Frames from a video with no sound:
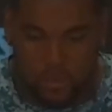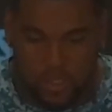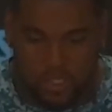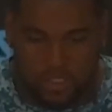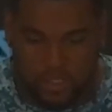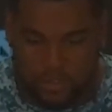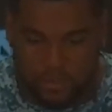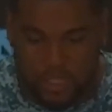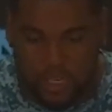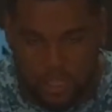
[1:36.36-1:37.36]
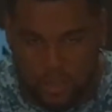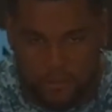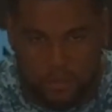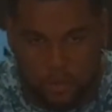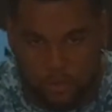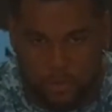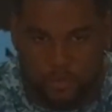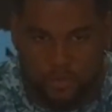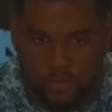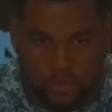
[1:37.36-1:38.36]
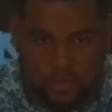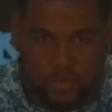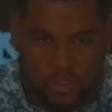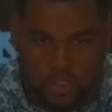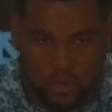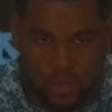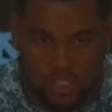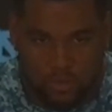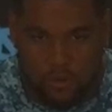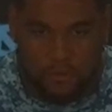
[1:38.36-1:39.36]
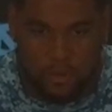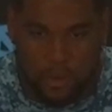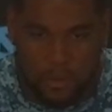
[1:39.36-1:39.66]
was just getting in the film room, just watching more film on